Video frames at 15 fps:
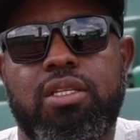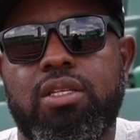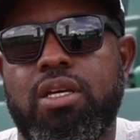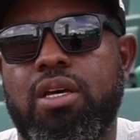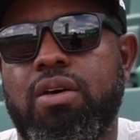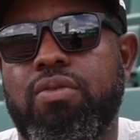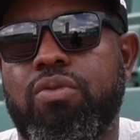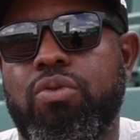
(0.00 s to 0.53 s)
And
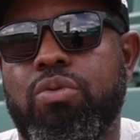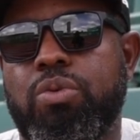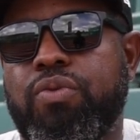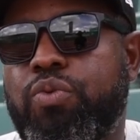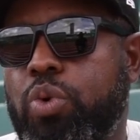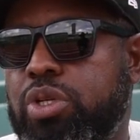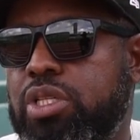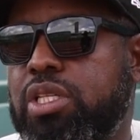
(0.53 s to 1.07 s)
uh, we've been
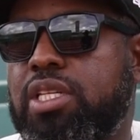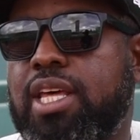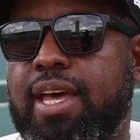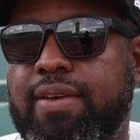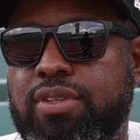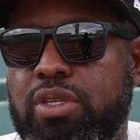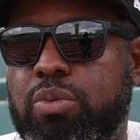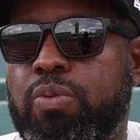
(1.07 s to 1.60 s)
fortunate to
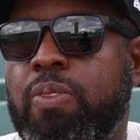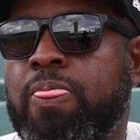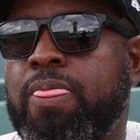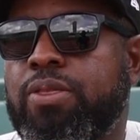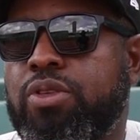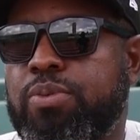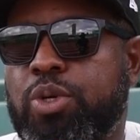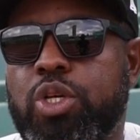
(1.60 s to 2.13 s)
have some,
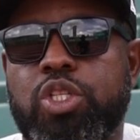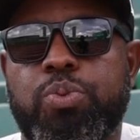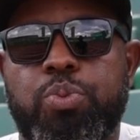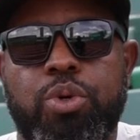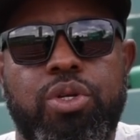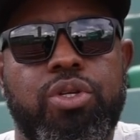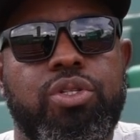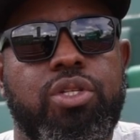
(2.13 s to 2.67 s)
some good
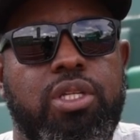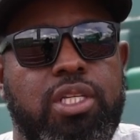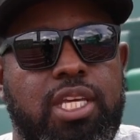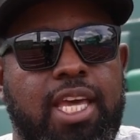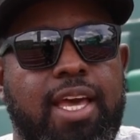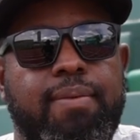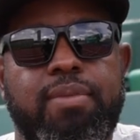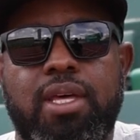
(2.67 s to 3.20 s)
sprinters in the
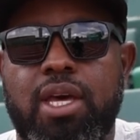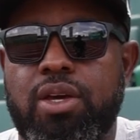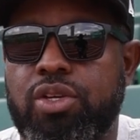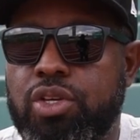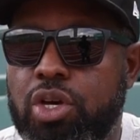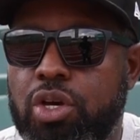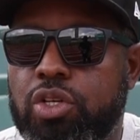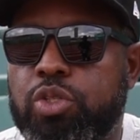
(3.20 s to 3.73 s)
camp now,
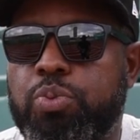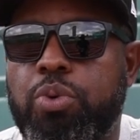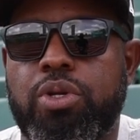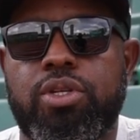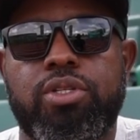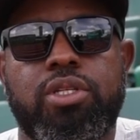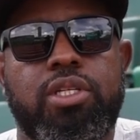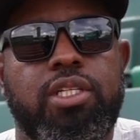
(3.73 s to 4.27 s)
young
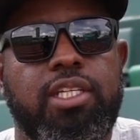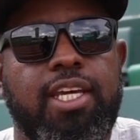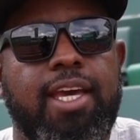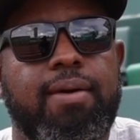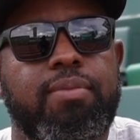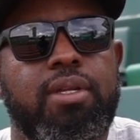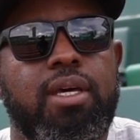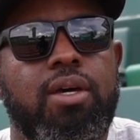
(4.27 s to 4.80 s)
sprinters in the
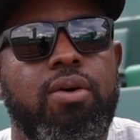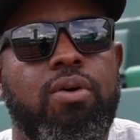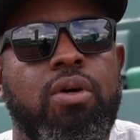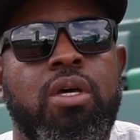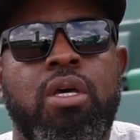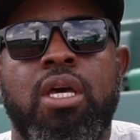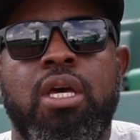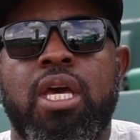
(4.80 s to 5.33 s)
camp now.
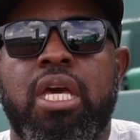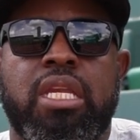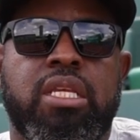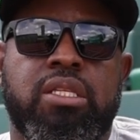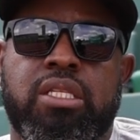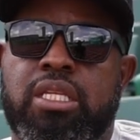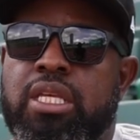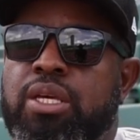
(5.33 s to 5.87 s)
And
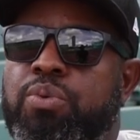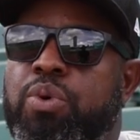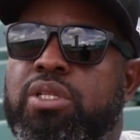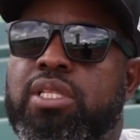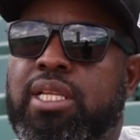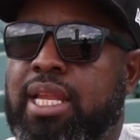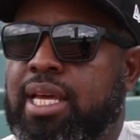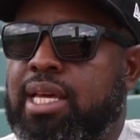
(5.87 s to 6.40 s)
it, it
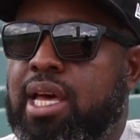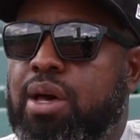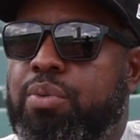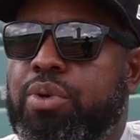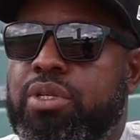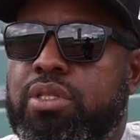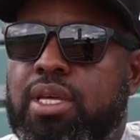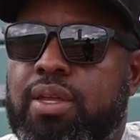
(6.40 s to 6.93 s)
wasn't like I
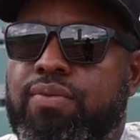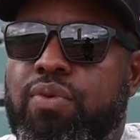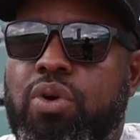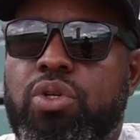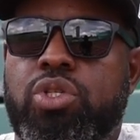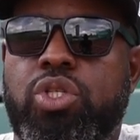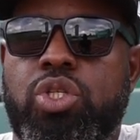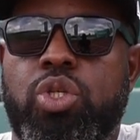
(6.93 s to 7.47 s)
was
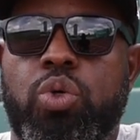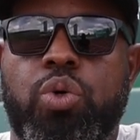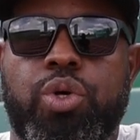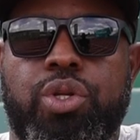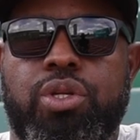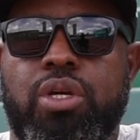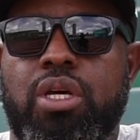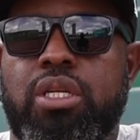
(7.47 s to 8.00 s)
adverse to
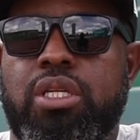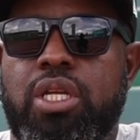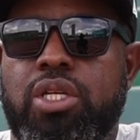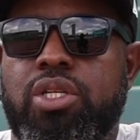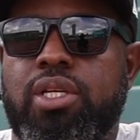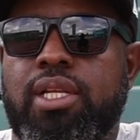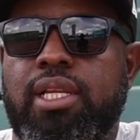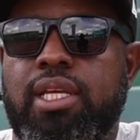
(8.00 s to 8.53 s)
it
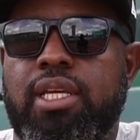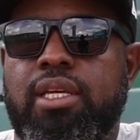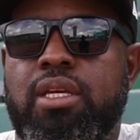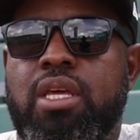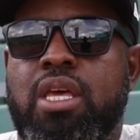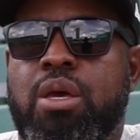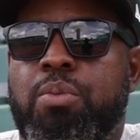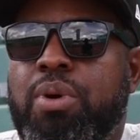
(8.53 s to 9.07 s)
initially,
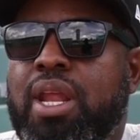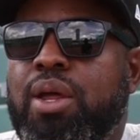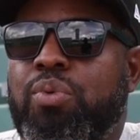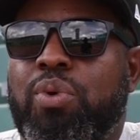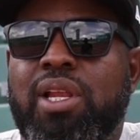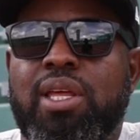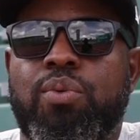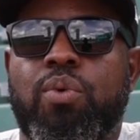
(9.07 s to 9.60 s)
but I
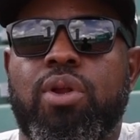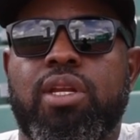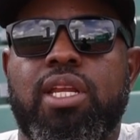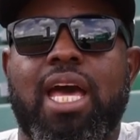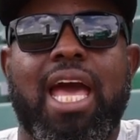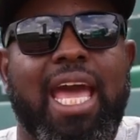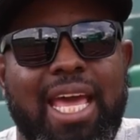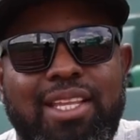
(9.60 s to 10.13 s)
really wanted,
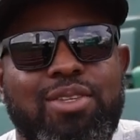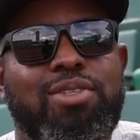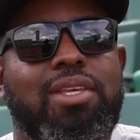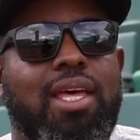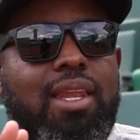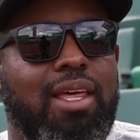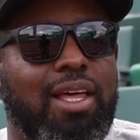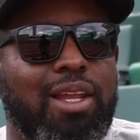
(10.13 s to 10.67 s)
I had
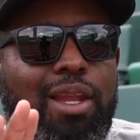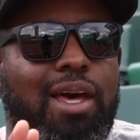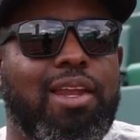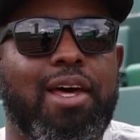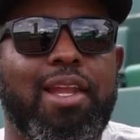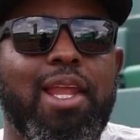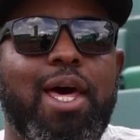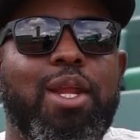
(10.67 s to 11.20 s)
set a lot,
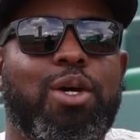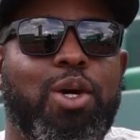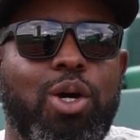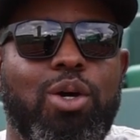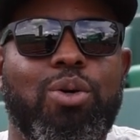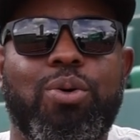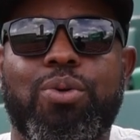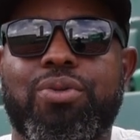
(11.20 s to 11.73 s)
a lot of
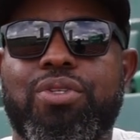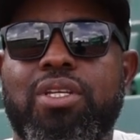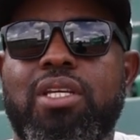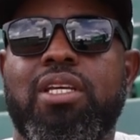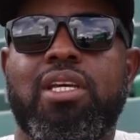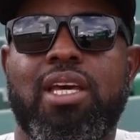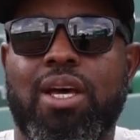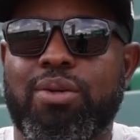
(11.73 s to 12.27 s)
goals.
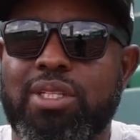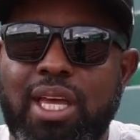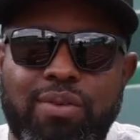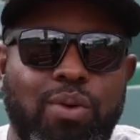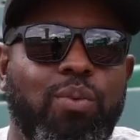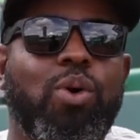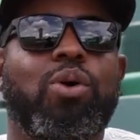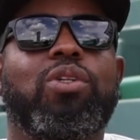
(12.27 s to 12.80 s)
Yeah. to have
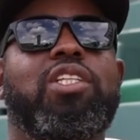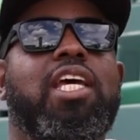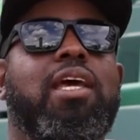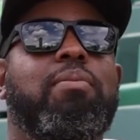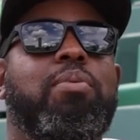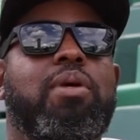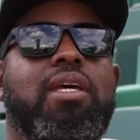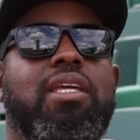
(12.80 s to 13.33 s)
a world
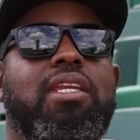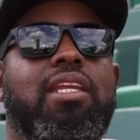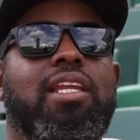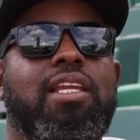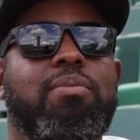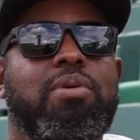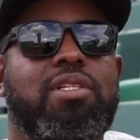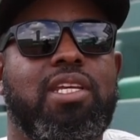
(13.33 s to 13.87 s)
champion and
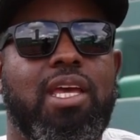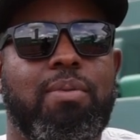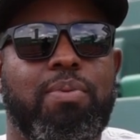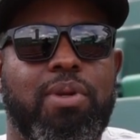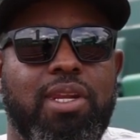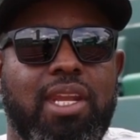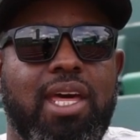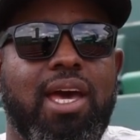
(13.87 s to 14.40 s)
Olympic
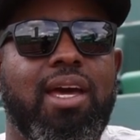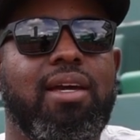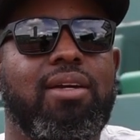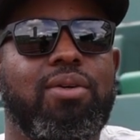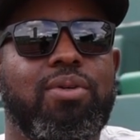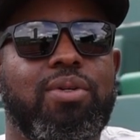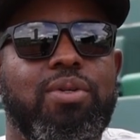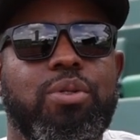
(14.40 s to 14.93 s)
champion in high
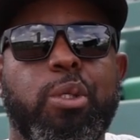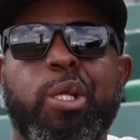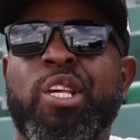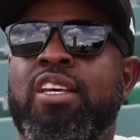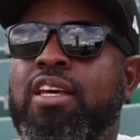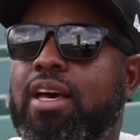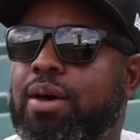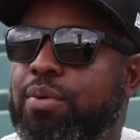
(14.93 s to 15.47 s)
hurdles.
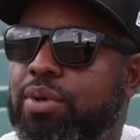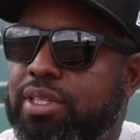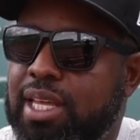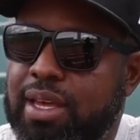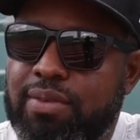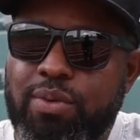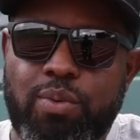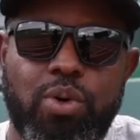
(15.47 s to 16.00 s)
I want to
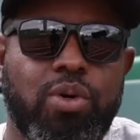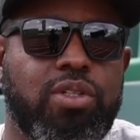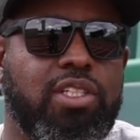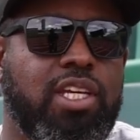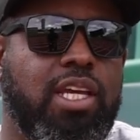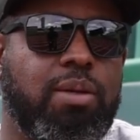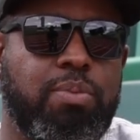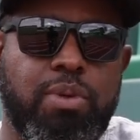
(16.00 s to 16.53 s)
have a world
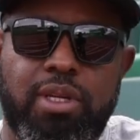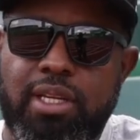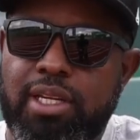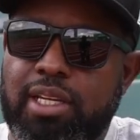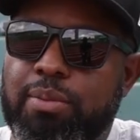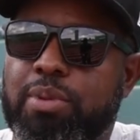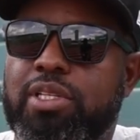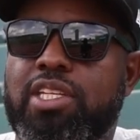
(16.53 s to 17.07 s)
champion
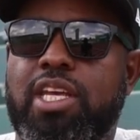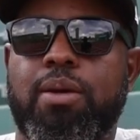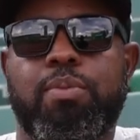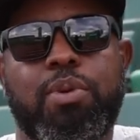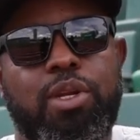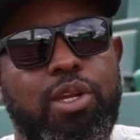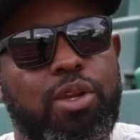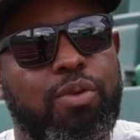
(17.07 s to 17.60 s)
and Olympic
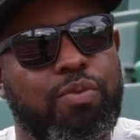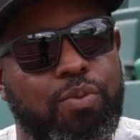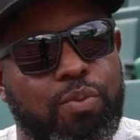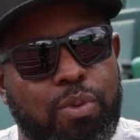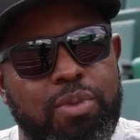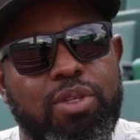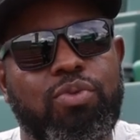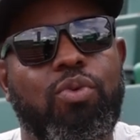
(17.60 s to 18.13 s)
champion in the
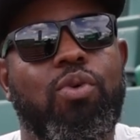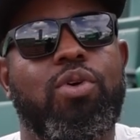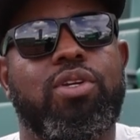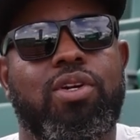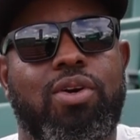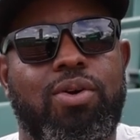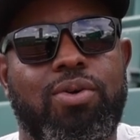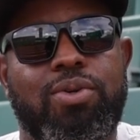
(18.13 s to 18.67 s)
women's
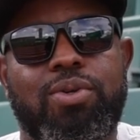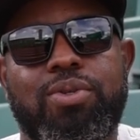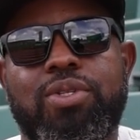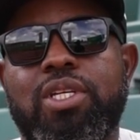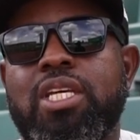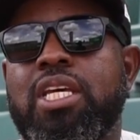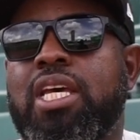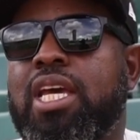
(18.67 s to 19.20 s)
400 hurdles.
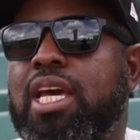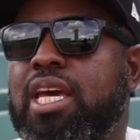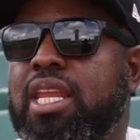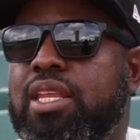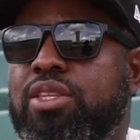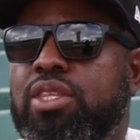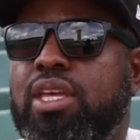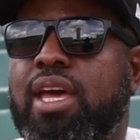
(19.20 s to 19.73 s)
Yeah. And
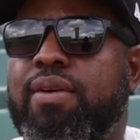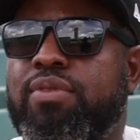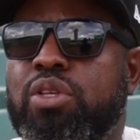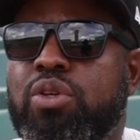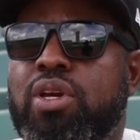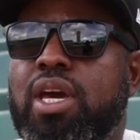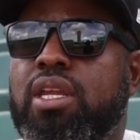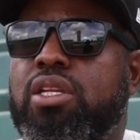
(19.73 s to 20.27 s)
I think after
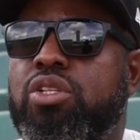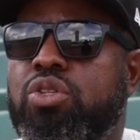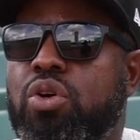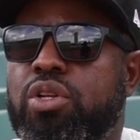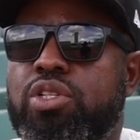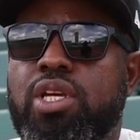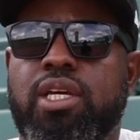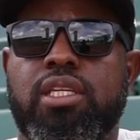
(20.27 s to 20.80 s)
you kind of
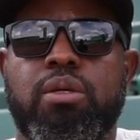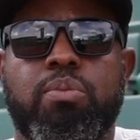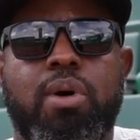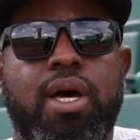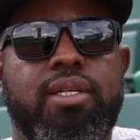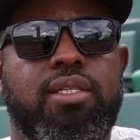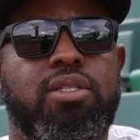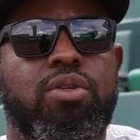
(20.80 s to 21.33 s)
start checking the
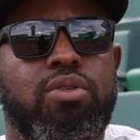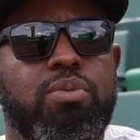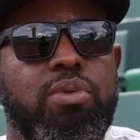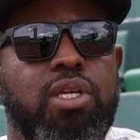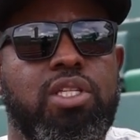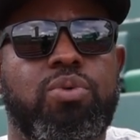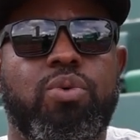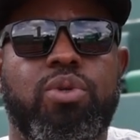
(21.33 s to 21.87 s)
boxes on some
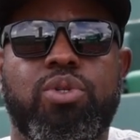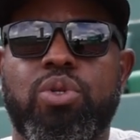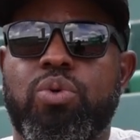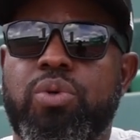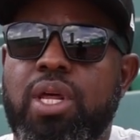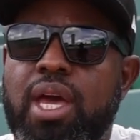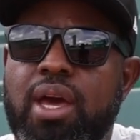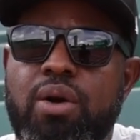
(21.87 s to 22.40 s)
things you want to do,
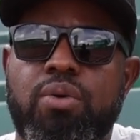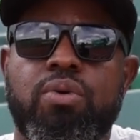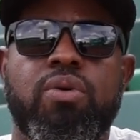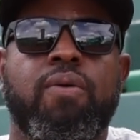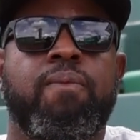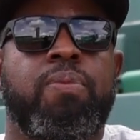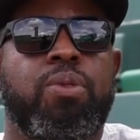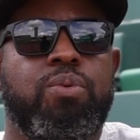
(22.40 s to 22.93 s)
now
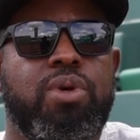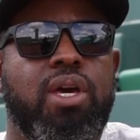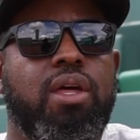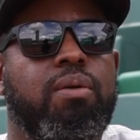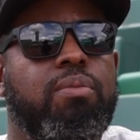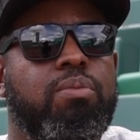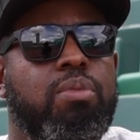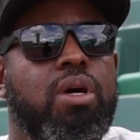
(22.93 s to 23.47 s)
we got
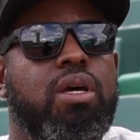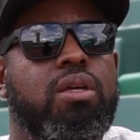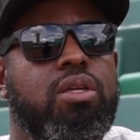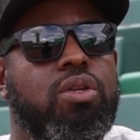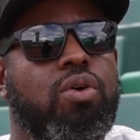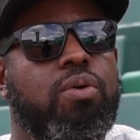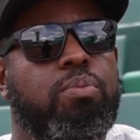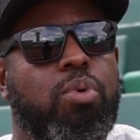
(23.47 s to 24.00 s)
to uh,
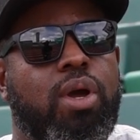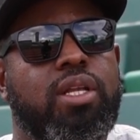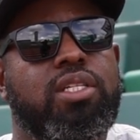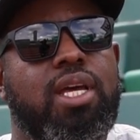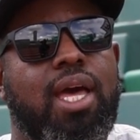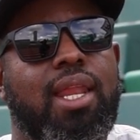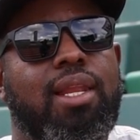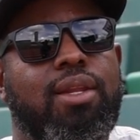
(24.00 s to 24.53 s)
you know
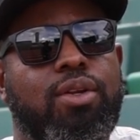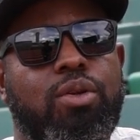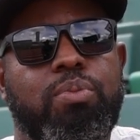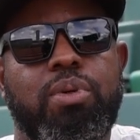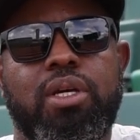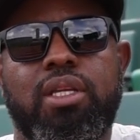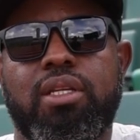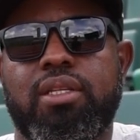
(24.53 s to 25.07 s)
branch out a little
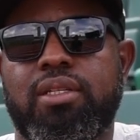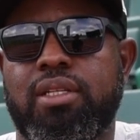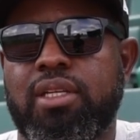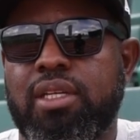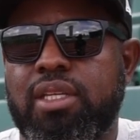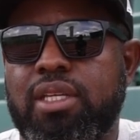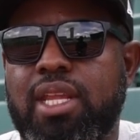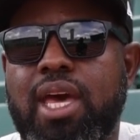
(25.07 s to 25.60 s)
bit.
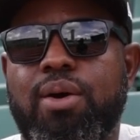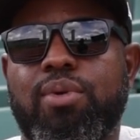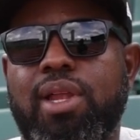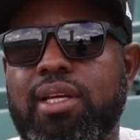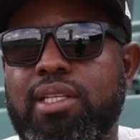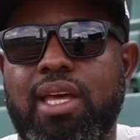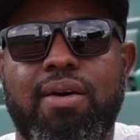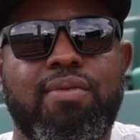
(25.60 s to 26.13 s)
Yeah. Now we
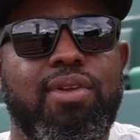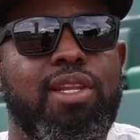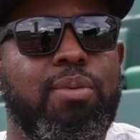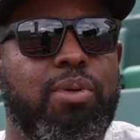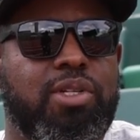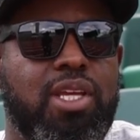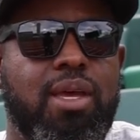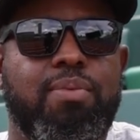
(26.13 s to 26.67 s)
like to have an
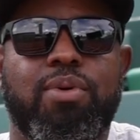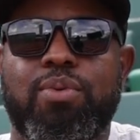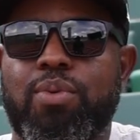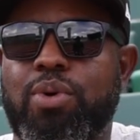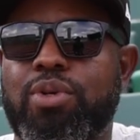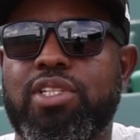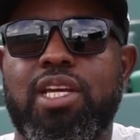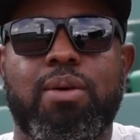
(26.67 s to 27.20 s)
Olympic champion,
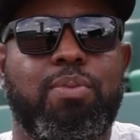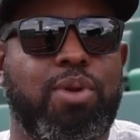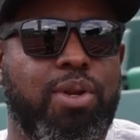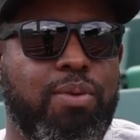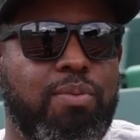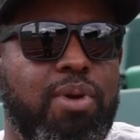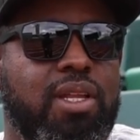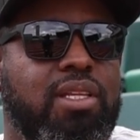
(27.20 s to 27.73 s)
world champion
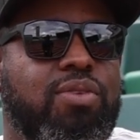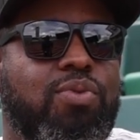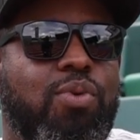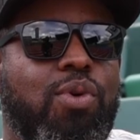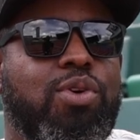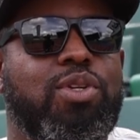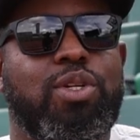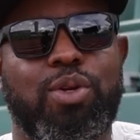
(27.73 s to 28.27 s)
in the men's
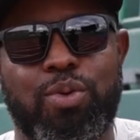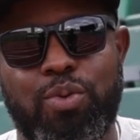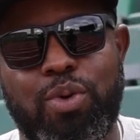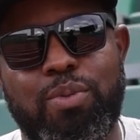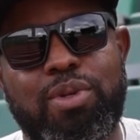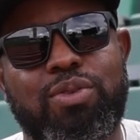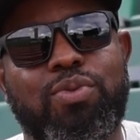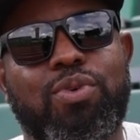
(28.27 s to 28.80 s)
400 and the
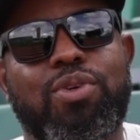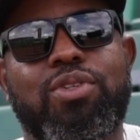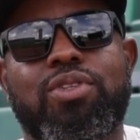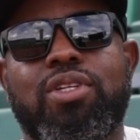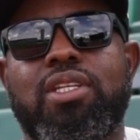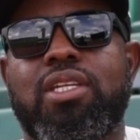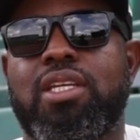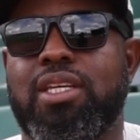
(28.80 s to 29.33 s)
women's 400
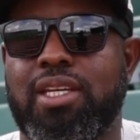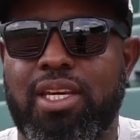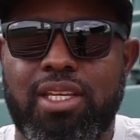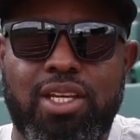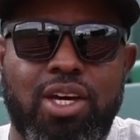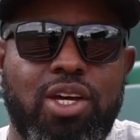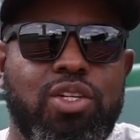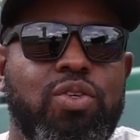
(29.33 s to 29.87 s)

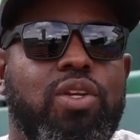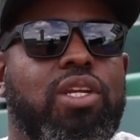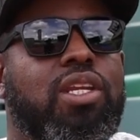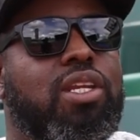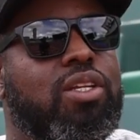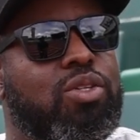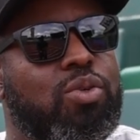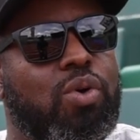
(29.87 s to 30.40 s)
and the 100
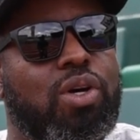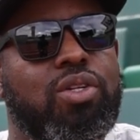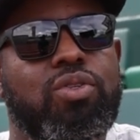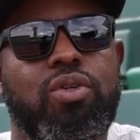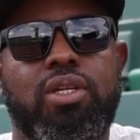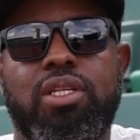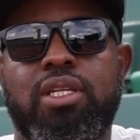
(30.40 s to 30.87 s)
and the 200.